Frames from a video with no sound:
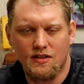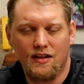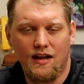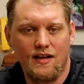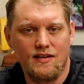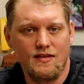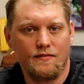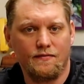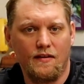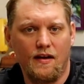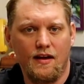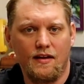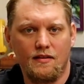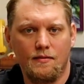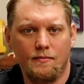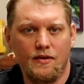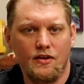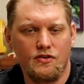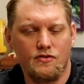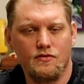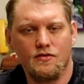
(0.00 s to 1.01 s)
classifying the
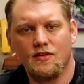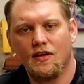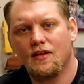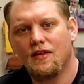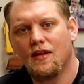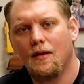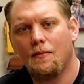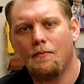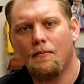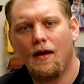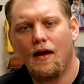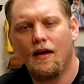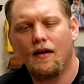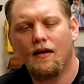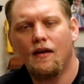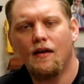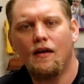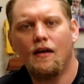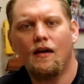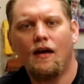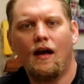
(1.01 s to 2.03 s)
mixtures that make,